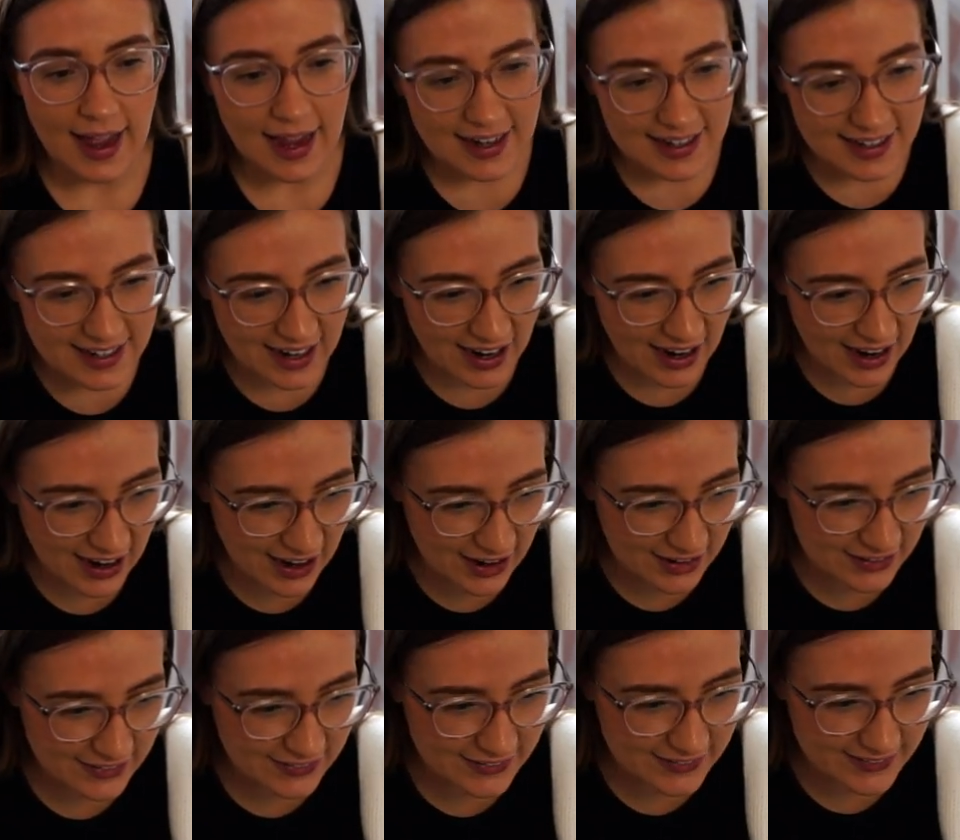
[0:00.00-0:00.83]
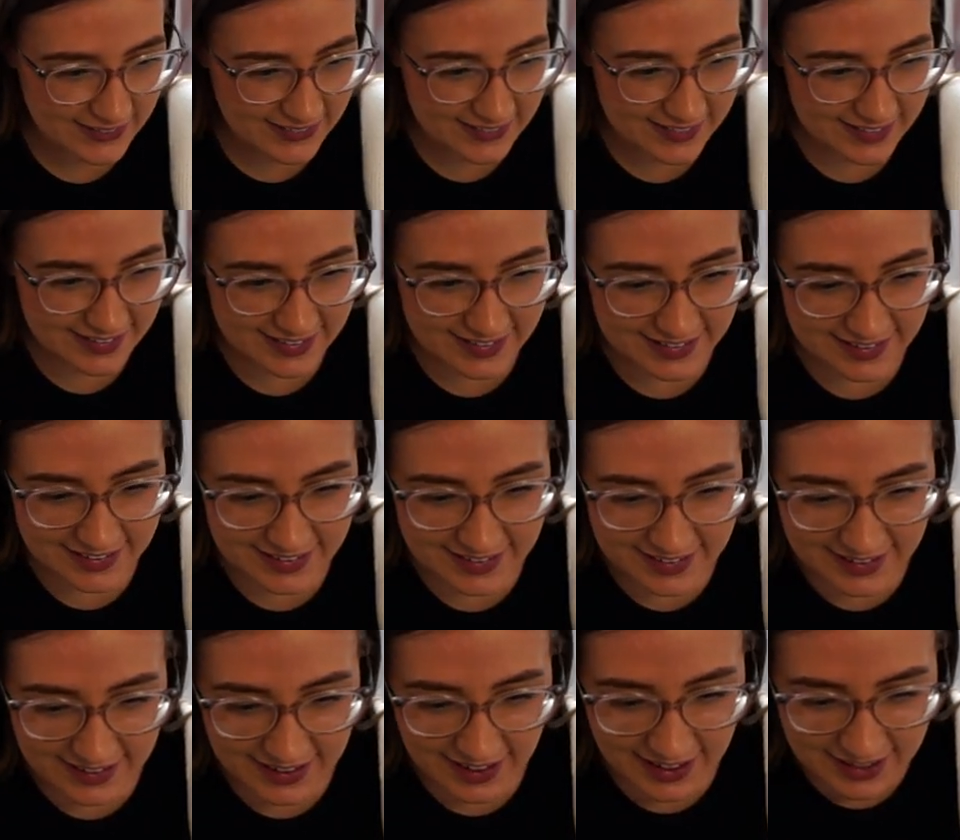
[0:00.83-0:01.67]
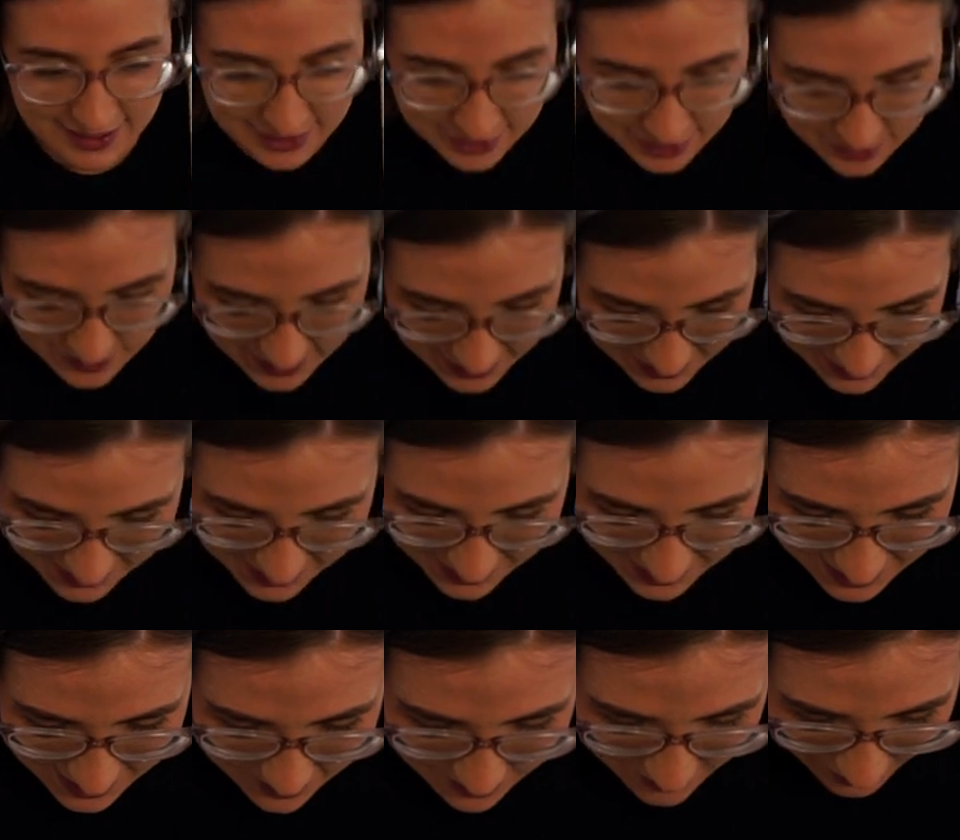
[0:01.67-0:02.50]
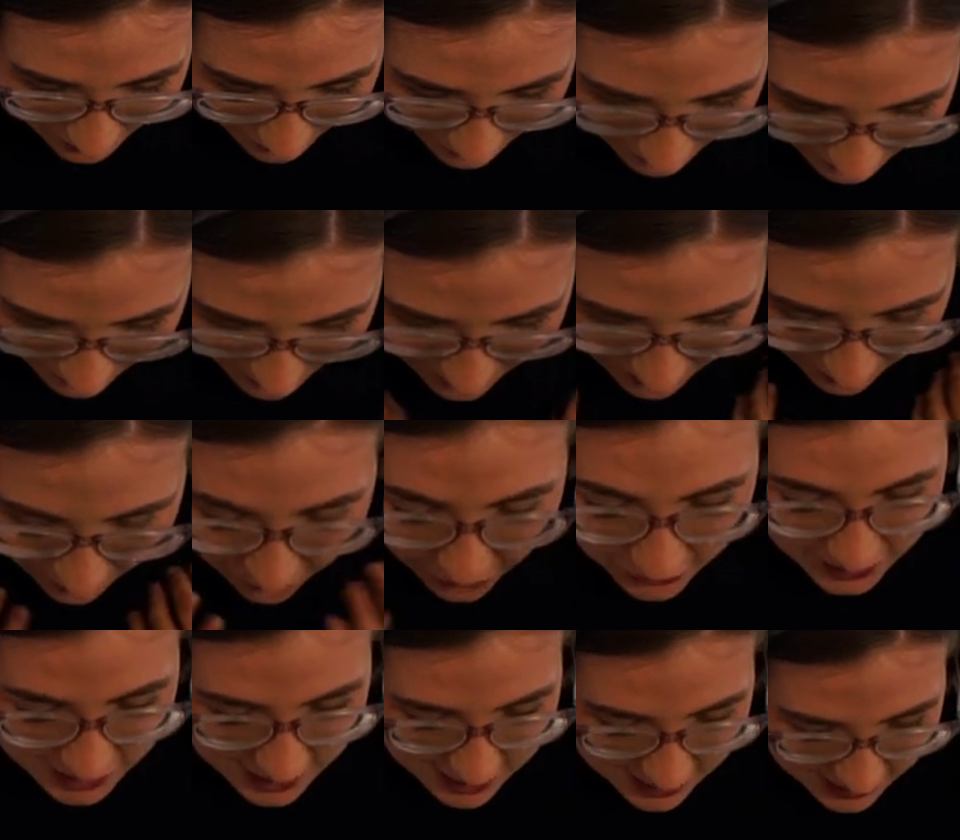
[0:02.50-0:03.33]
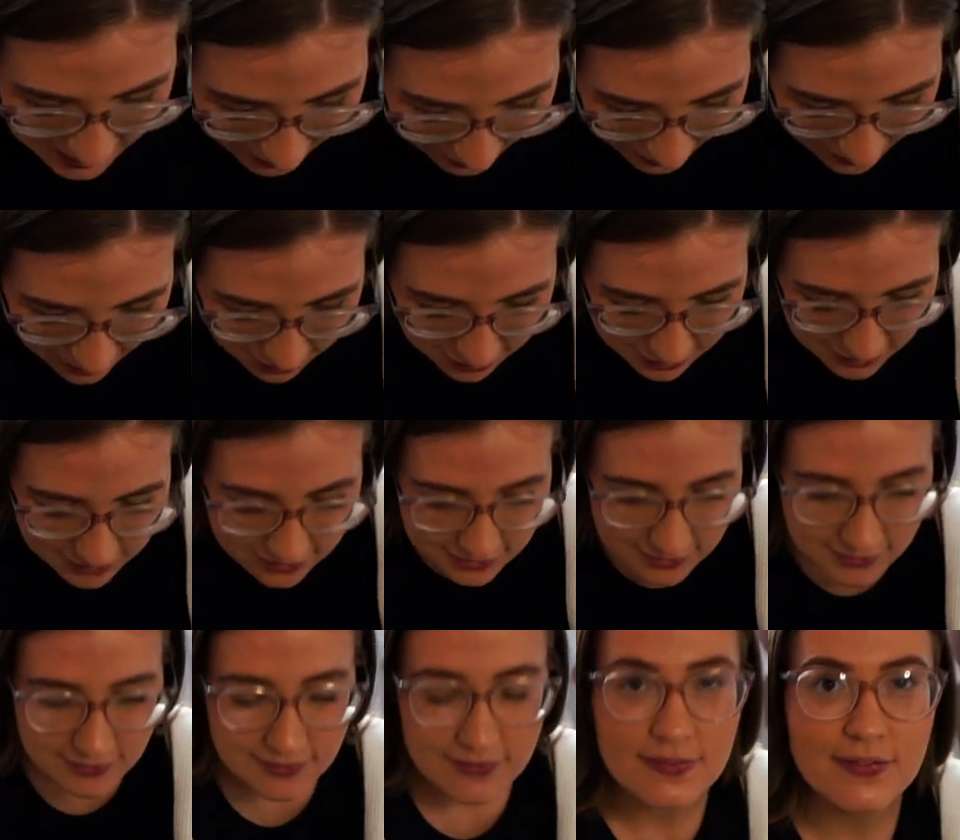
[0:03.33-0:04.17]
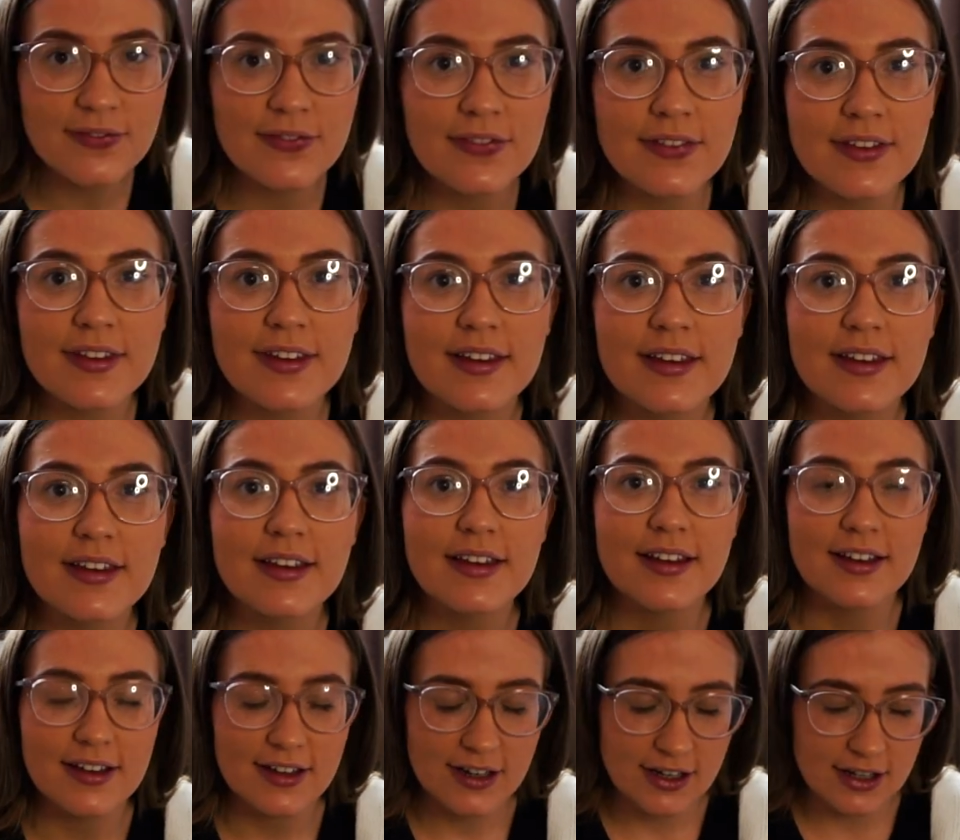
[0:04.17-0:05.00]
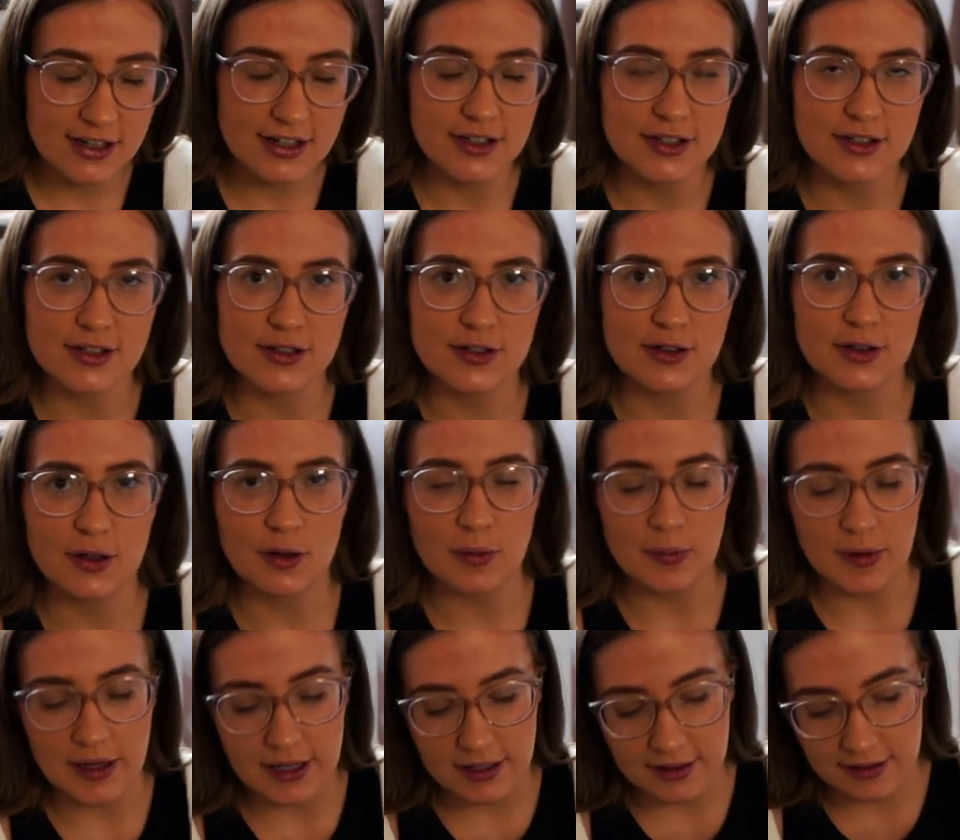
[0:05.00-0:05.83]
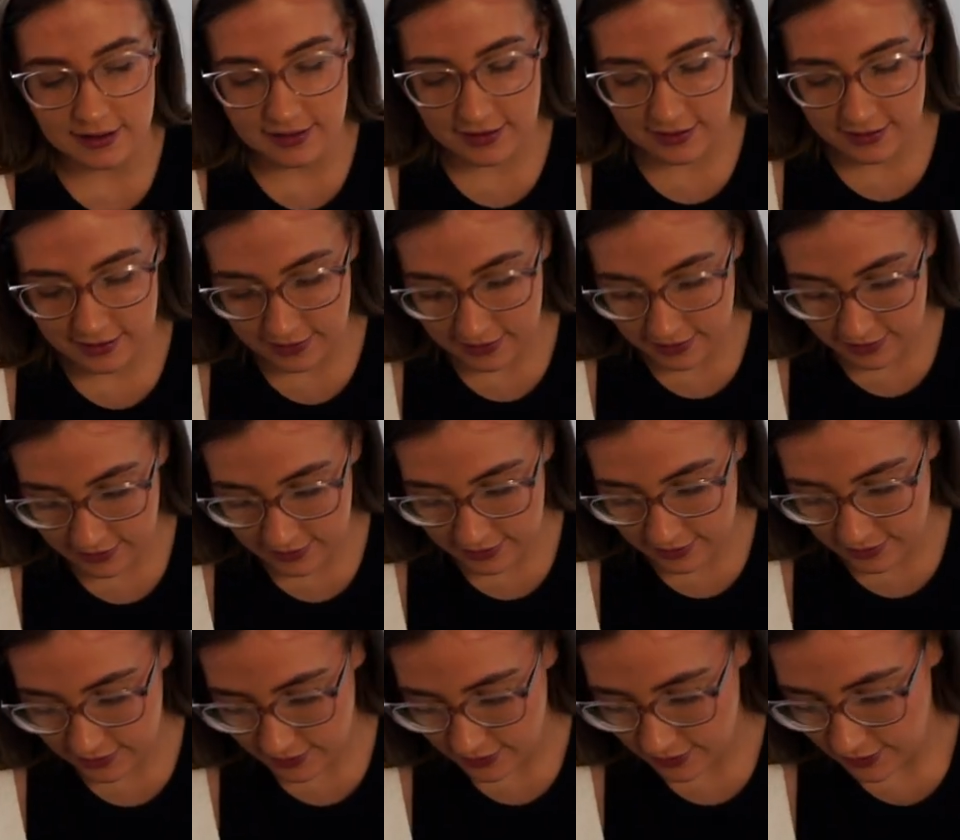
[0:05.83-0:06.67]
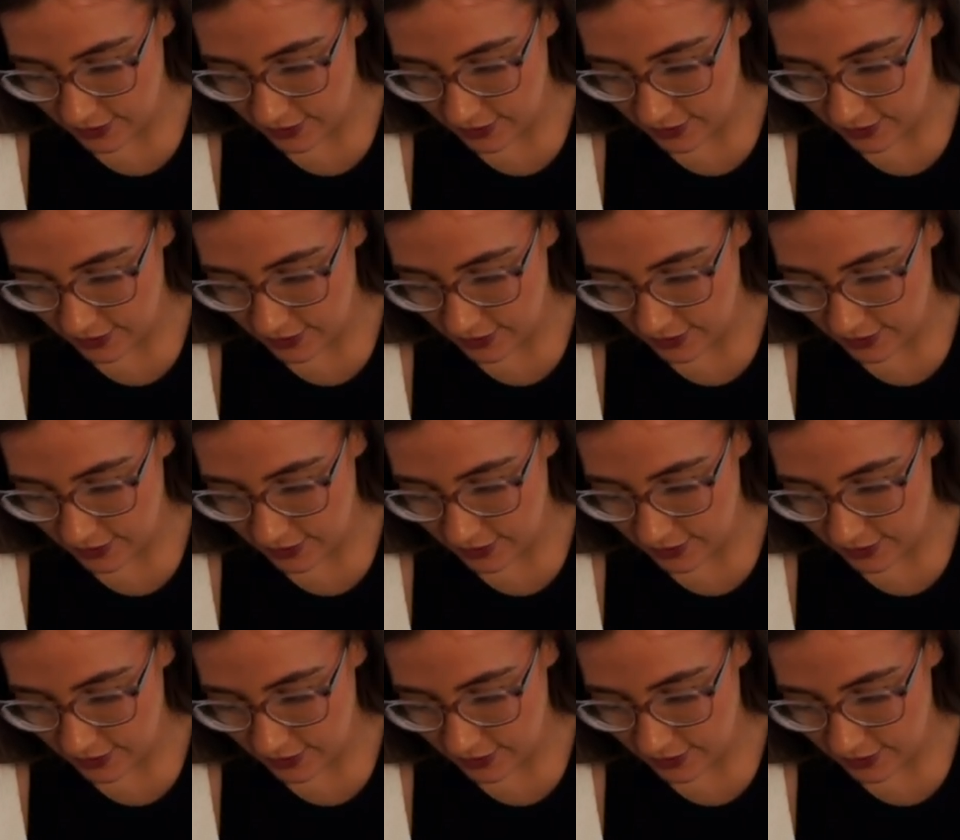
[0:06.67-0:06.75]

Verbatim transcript: Hello coming to see me? I've finished now. And he's just come in.